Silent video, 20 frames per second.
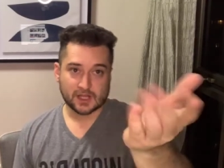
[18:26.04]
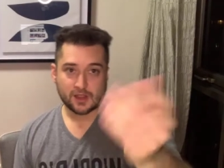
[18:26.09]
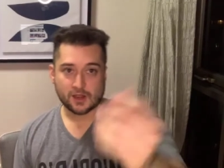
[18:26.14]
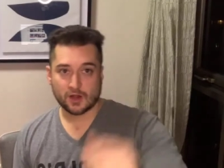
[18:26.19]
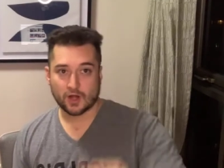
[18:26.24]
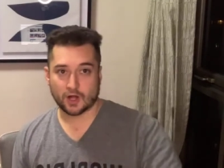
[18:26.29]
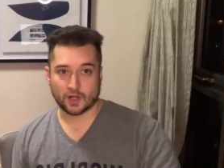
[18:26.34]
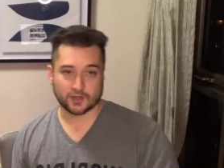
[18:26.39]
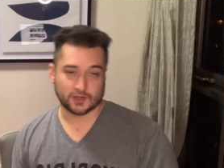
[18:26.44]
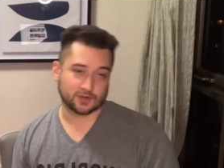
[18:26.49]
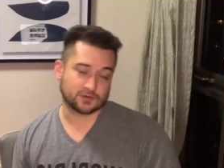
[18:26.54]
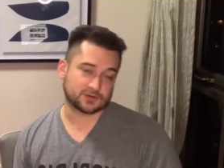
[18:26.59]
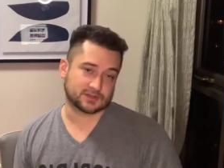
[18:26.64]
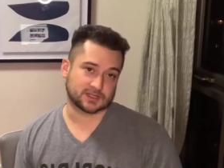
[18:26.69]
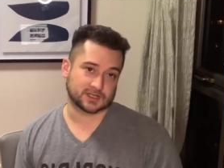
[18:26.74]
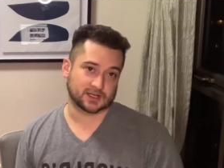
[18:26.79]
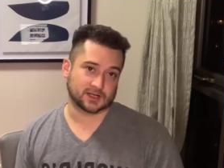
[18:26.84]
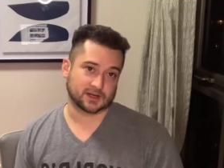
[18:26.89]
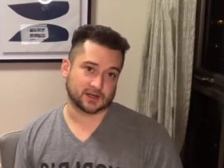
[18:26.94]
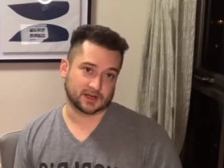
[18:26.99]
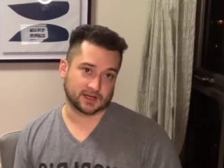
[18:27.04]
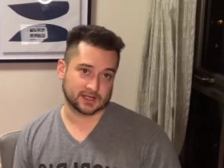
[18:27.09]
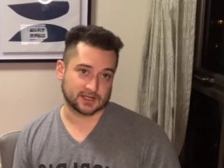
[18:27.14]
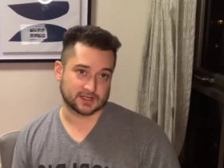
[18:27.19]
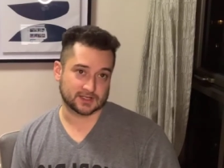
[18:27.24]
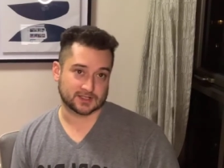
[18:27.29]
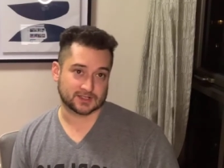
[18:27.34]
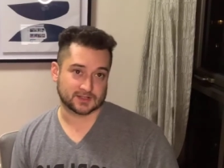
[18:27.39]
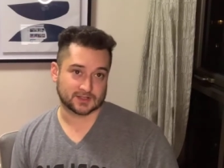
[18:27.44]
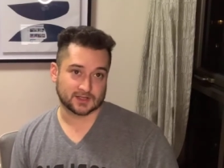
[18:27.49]
all you see
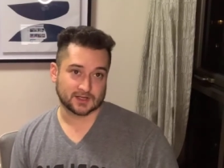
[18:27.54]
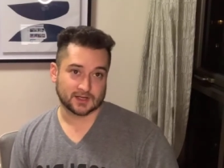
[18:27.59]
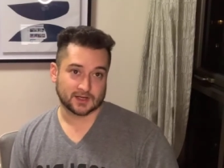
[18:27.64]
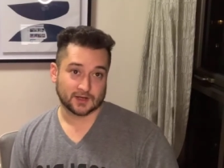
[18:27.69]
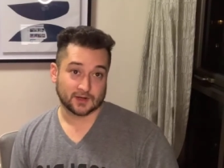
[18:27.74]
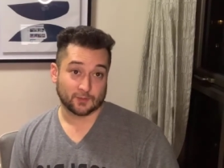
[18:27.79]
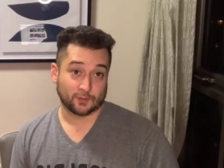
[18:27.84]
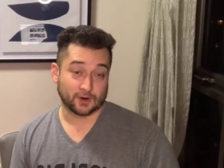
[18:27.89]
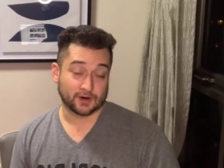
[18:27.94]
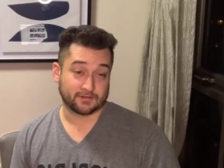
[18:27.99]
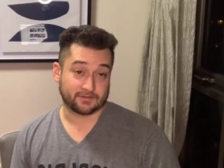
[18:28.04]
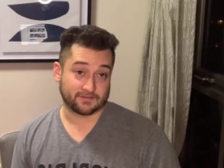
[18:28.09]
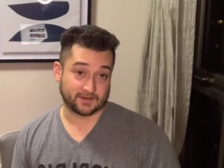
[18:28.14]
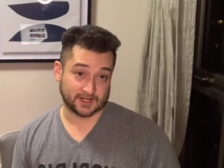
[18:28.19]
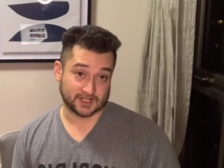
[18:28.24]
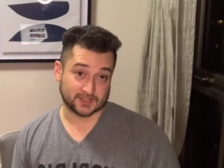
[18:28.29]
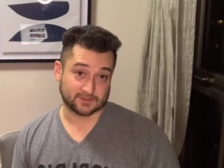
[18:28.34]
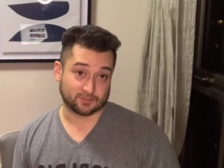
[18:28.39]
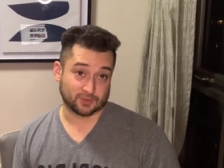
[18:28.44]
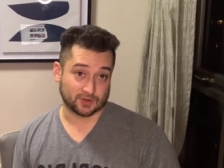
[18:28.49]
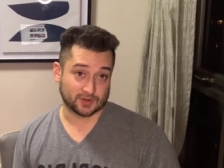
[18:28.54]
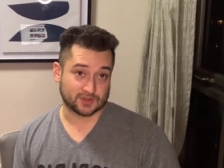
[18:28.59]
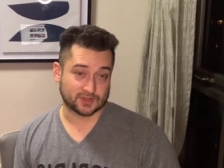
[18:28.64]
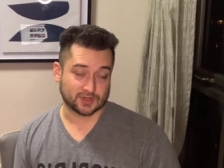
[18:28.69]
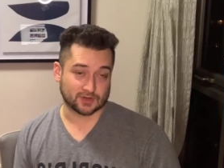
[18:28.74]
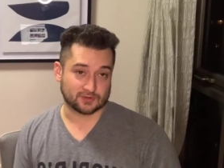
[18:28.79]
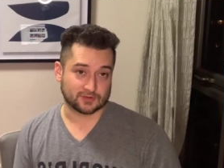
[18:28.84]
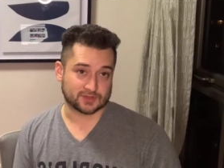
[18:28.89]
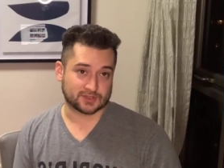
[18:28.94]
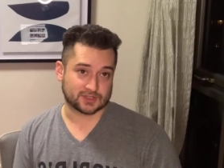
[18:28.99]
is what Facebook
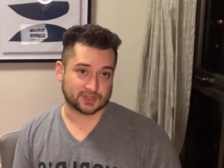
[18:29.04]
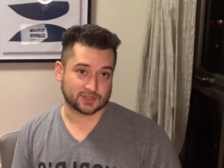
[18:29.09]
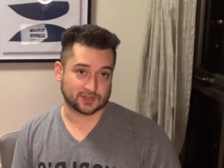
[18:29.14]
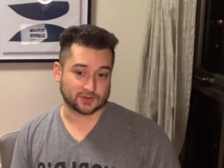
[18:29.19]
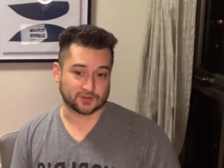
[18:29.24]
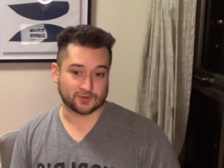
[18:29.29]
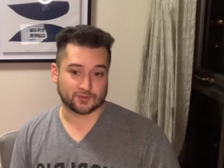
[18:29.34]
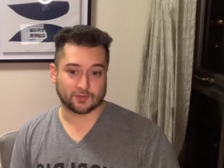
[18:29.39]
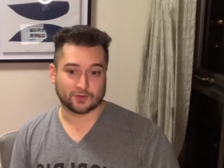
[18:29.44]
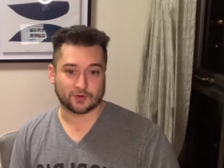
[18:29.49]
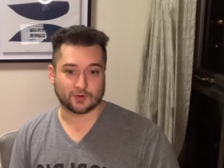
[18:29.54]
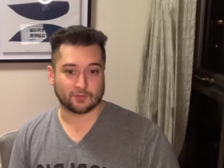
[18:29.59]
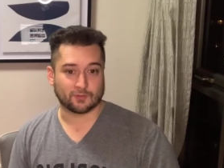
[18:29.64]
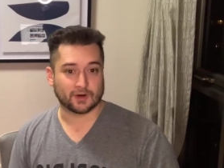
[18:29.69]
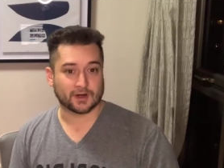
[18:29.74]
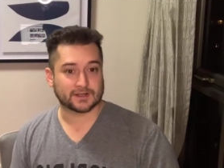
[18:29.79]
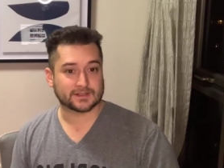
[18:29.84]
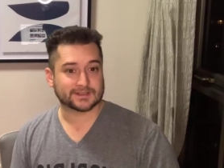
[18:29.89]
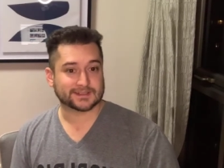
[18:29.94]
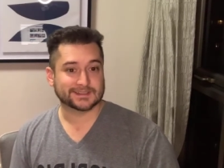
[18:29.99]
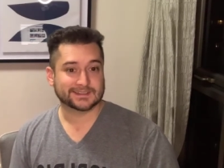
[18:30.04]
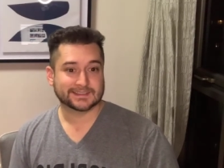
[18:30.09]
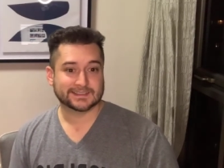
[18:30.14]
shows to you or what